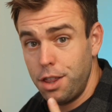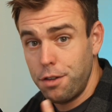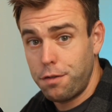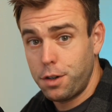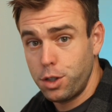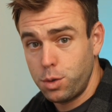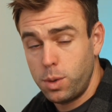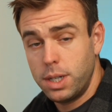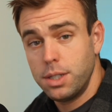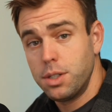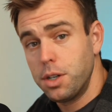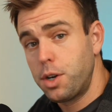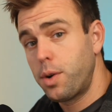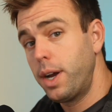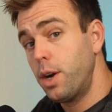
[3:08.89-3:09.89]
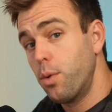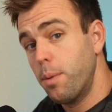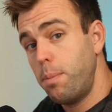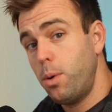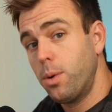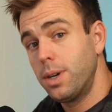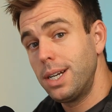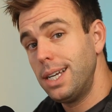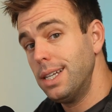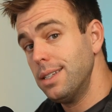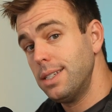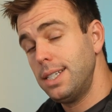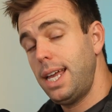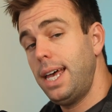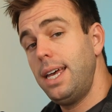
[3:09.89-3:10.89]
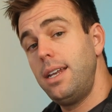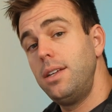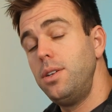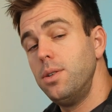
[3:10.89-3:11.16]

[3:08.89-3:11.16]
The first one is to create a report instead